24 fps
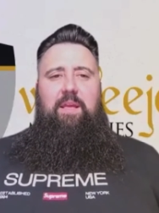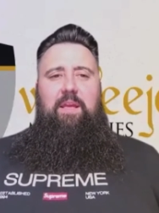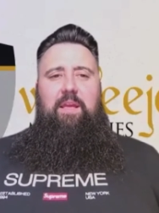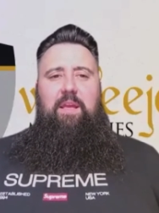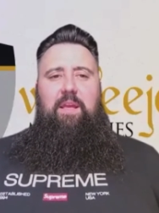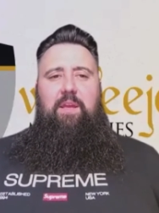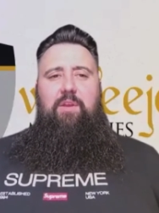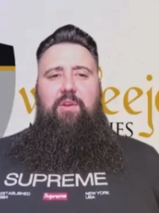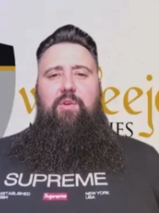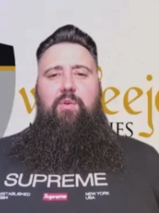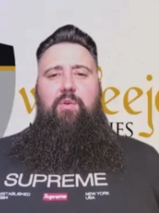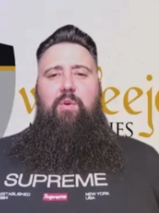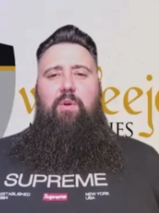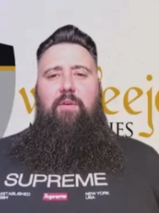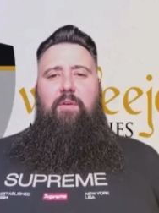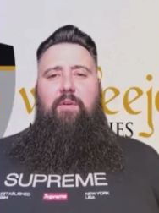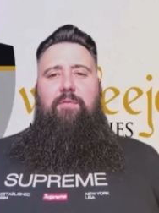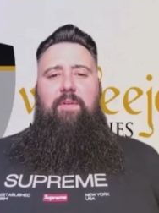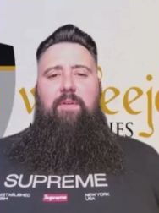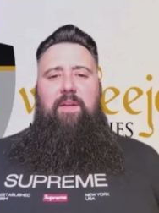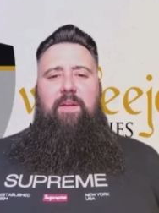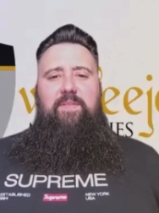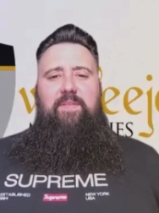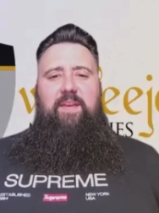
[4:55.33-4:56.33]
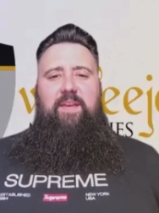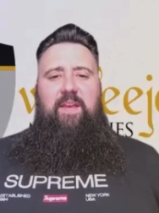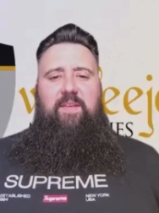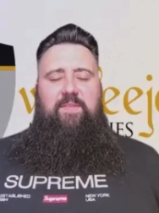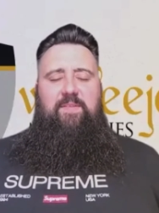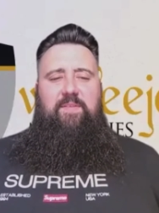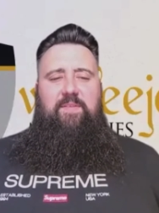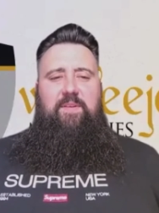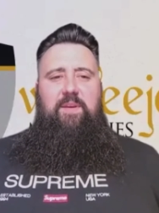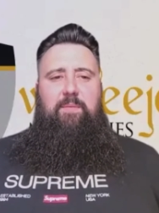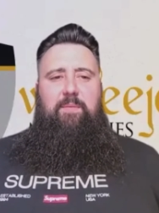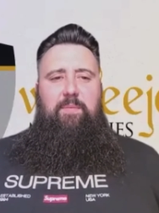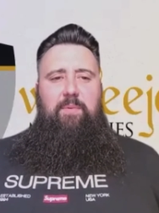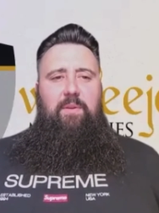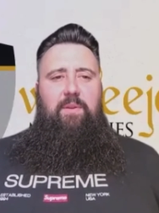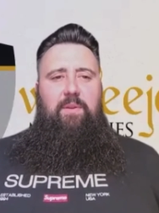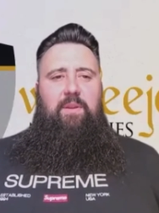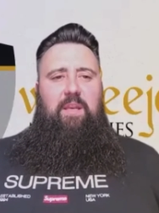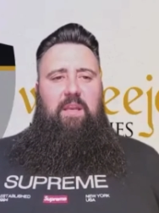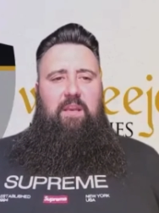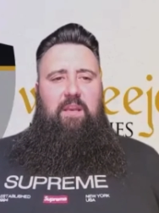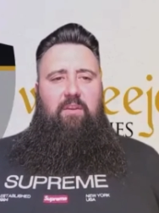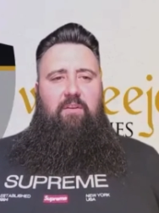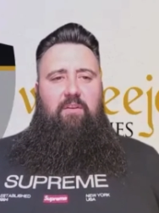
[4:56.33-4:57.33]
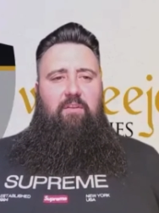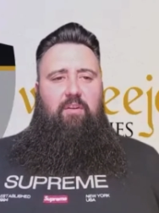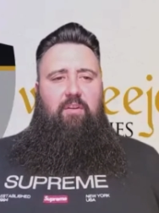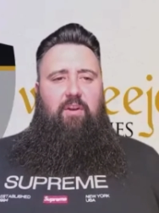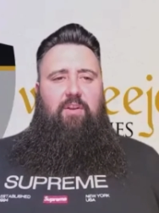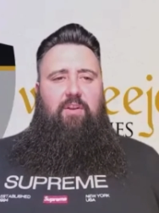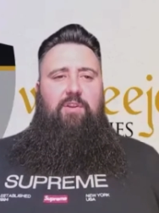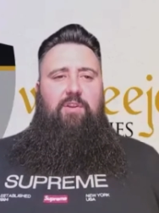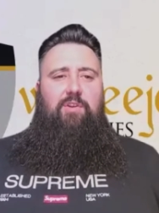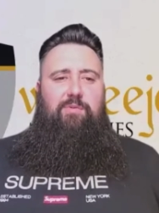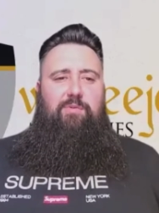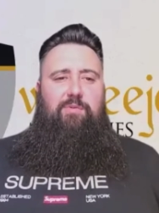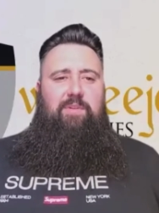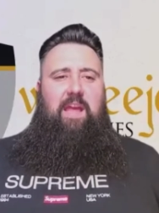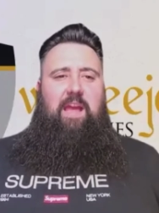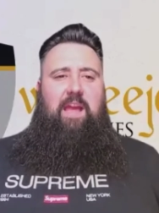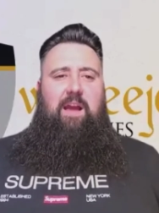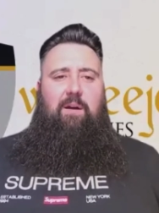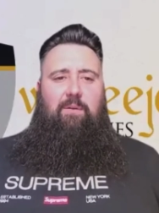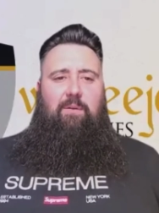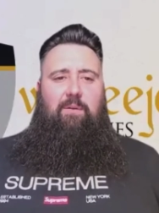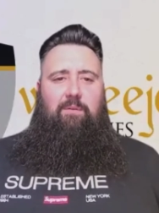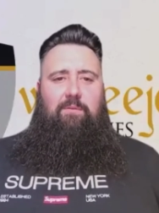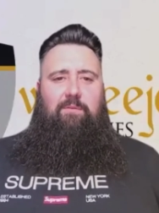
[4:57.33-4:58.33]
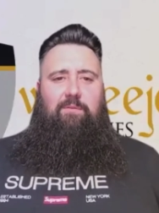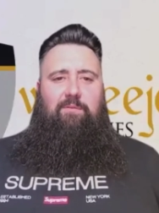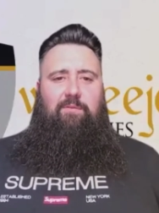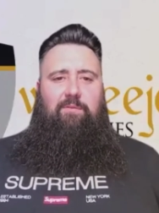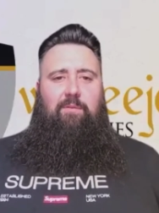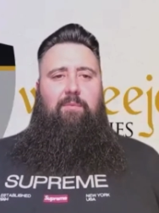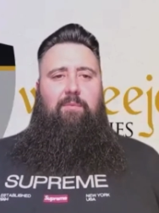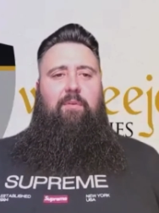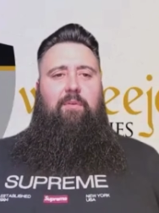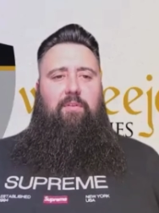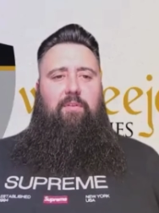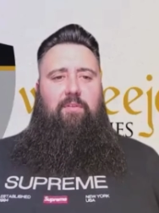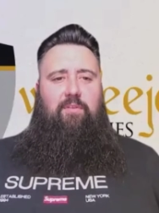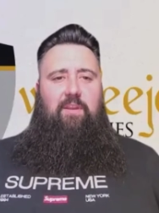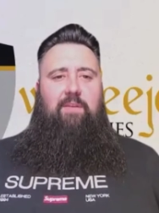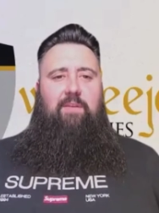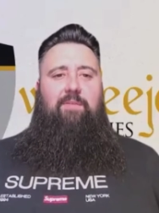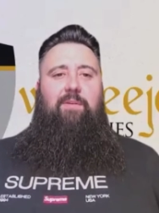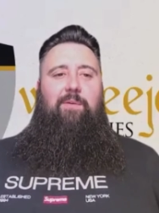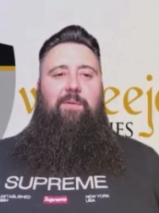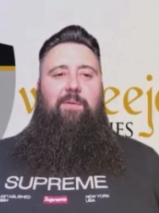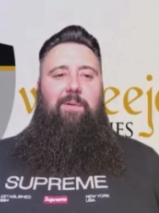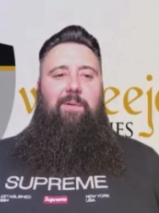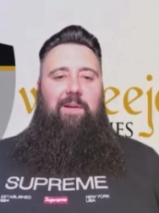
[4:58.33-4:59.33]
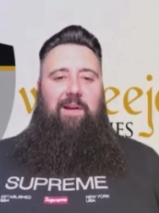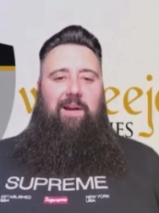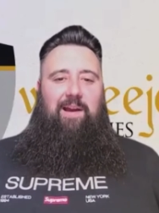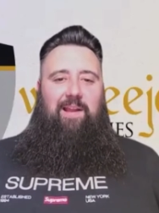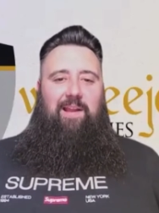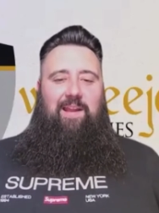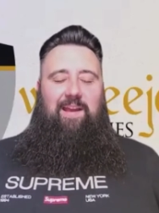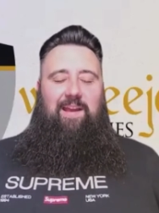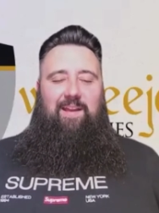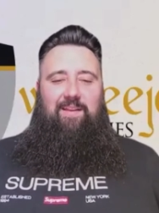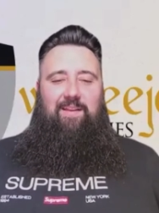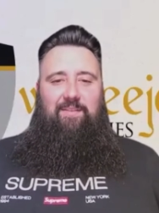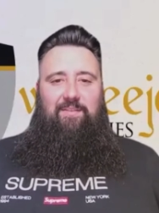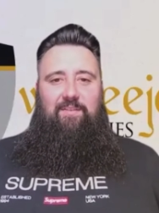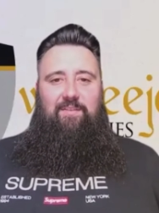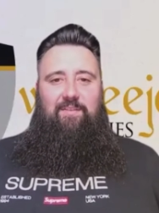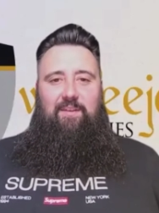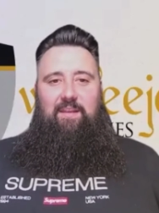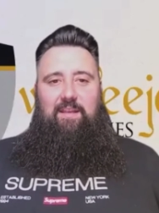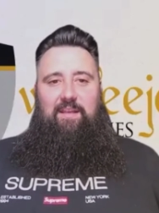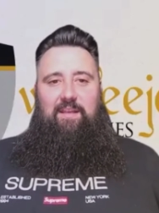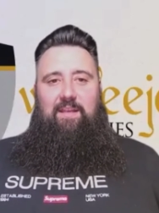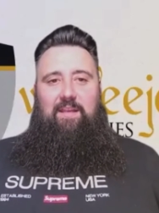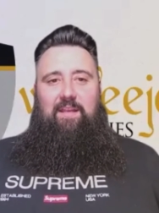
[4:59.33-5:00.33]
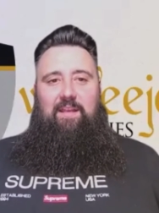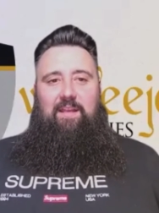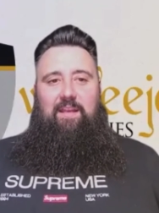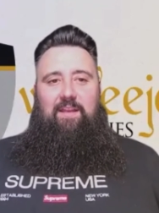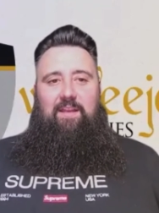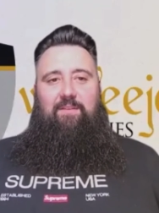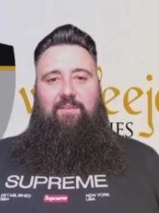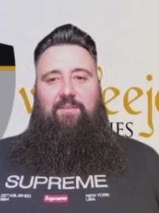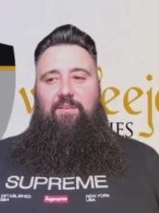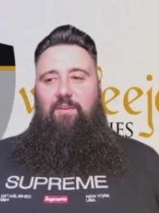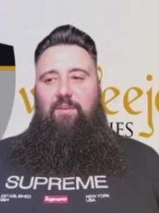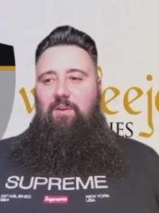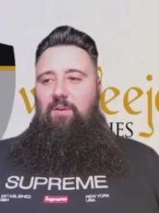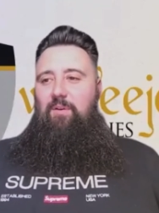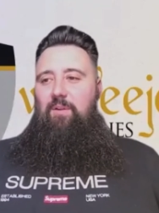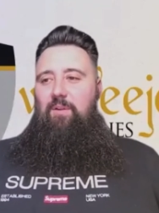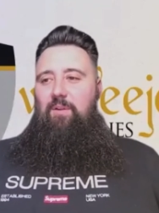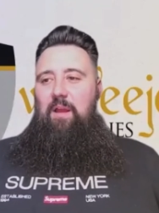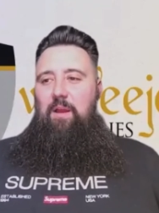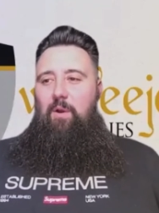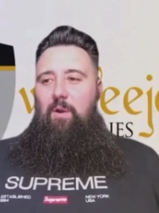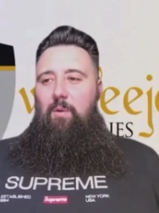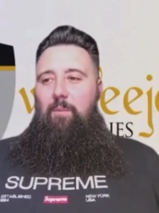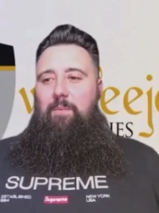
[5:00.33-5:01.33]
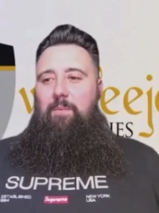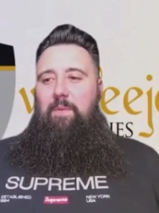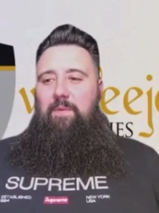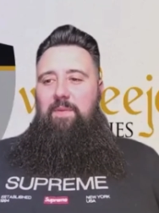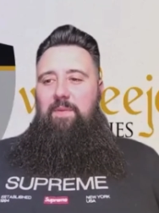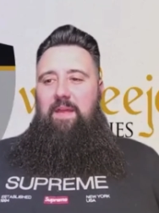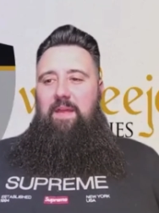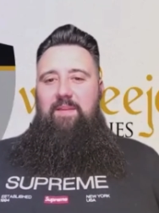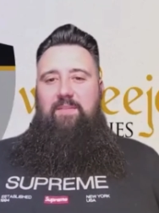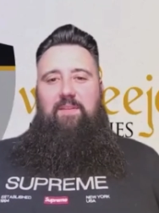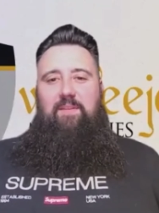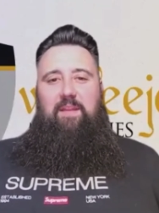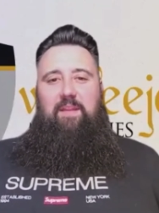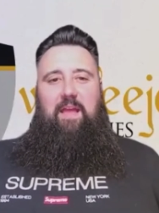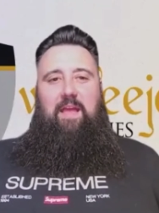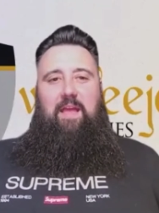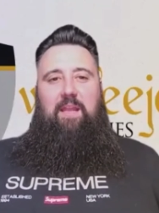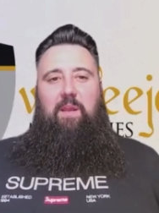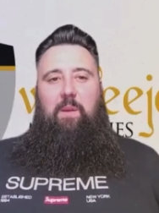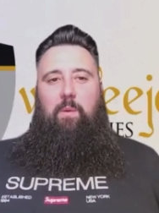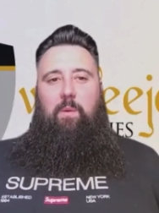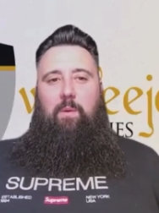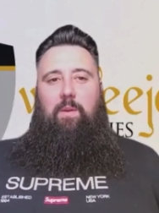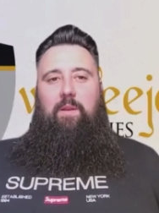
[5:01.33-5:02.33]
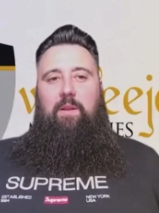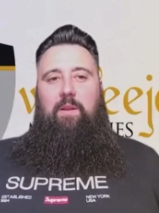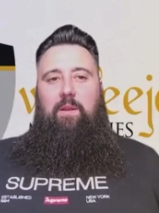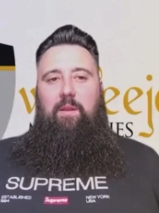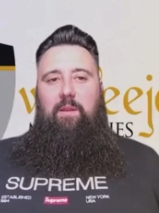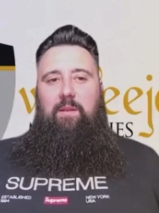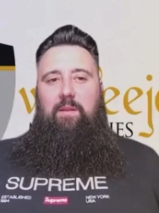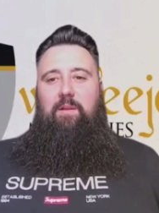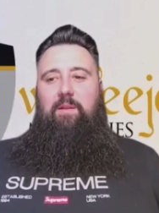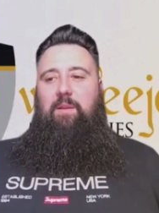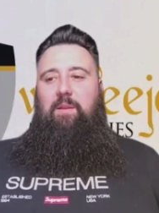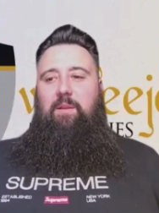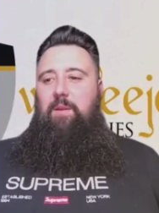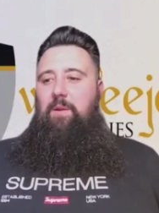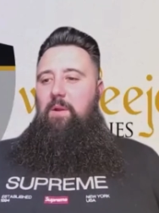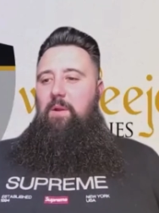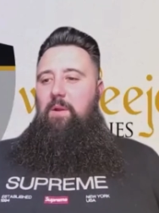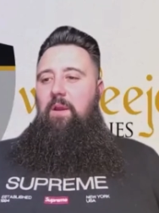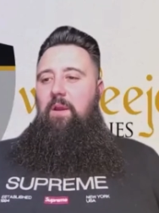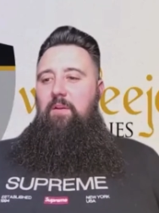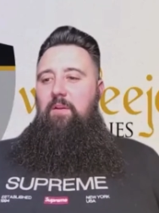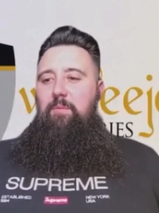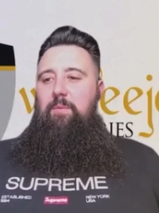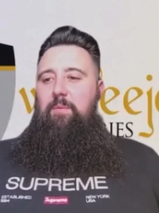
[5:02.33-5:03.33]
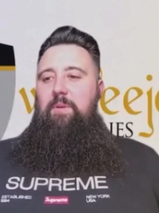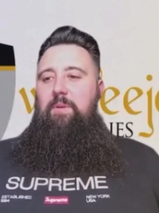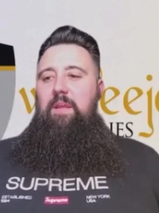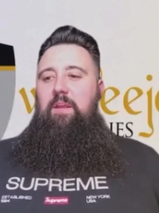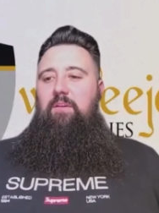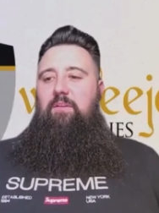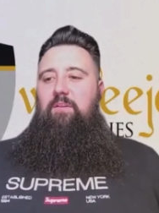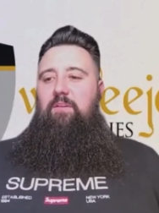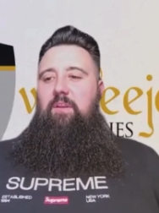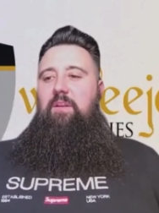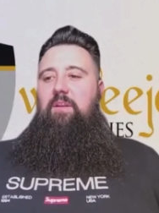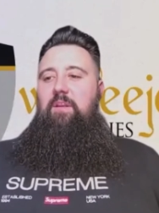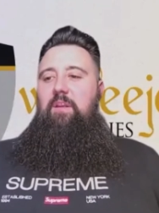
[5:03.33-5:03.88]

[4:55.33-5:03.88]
your offense has the ability to shut you down from receiving what God has. And so I hope that that's an adequate and clear explanation.